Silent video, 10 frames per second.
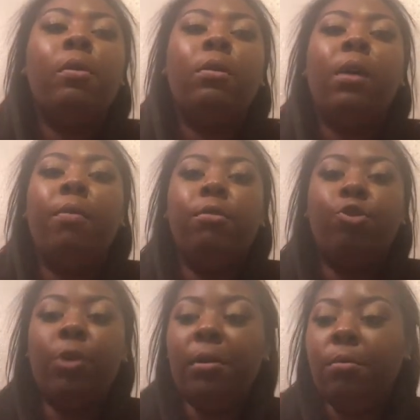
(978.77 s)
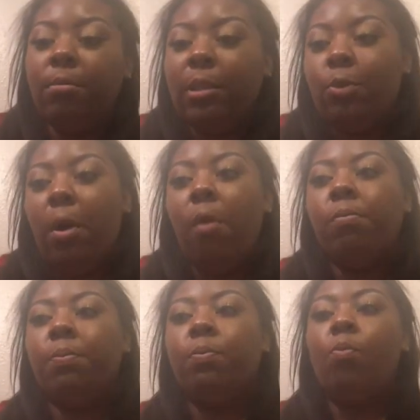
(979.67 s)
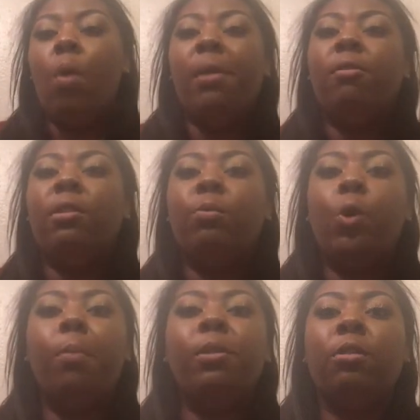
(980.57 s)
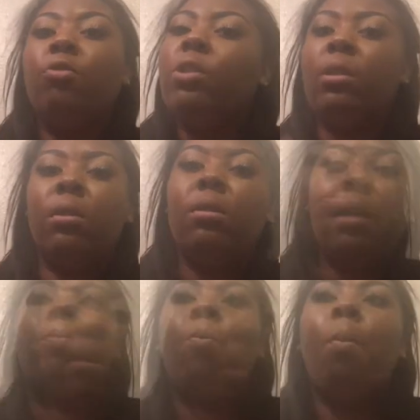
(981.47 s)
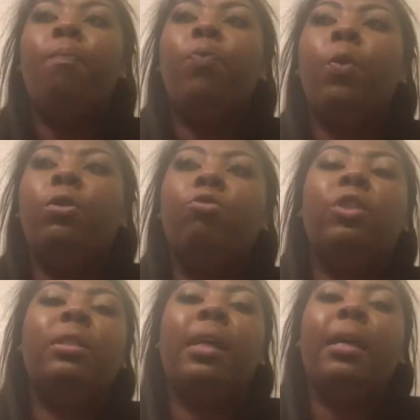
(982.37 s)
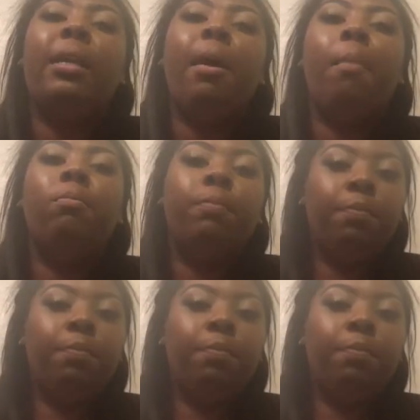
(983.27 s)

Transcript: if you're struggling with mental health and you need some coping skills, just think about you just taking that